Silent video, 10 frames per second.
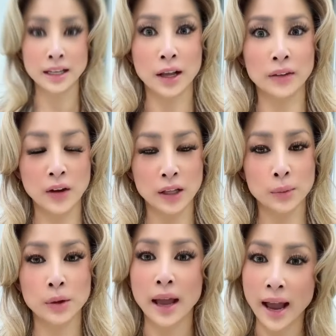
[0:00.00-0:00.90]

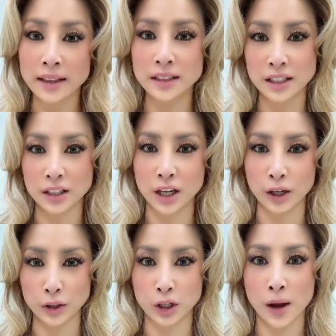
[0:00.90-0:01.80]
available at the
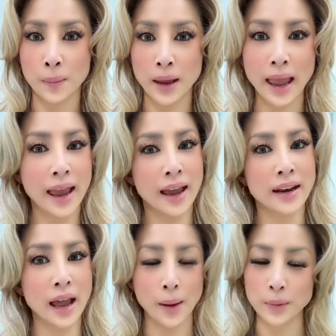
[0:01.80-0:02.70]
TikTok shop and happy